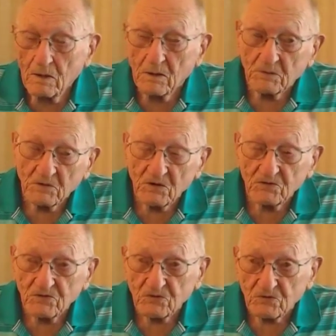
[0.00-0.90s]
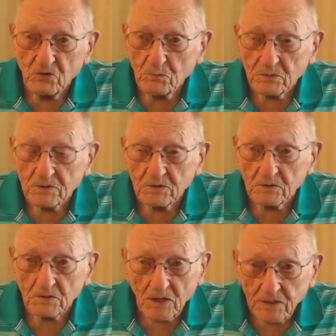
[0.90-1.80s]
And the SS trooper
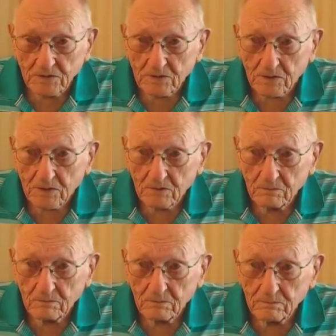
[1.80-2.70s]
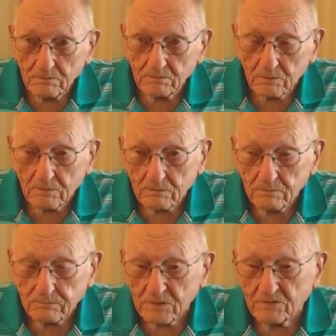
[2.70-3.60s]
didn't like that. So
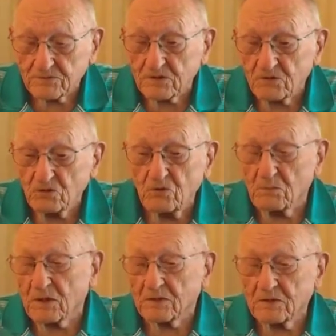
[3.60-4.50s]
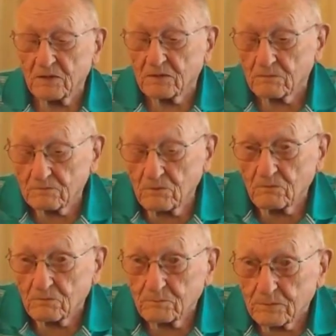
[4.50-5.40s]
what he was gonna do about it, I don't
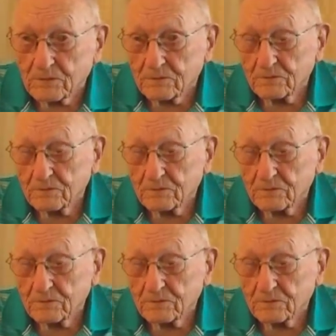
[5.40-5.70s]
know, but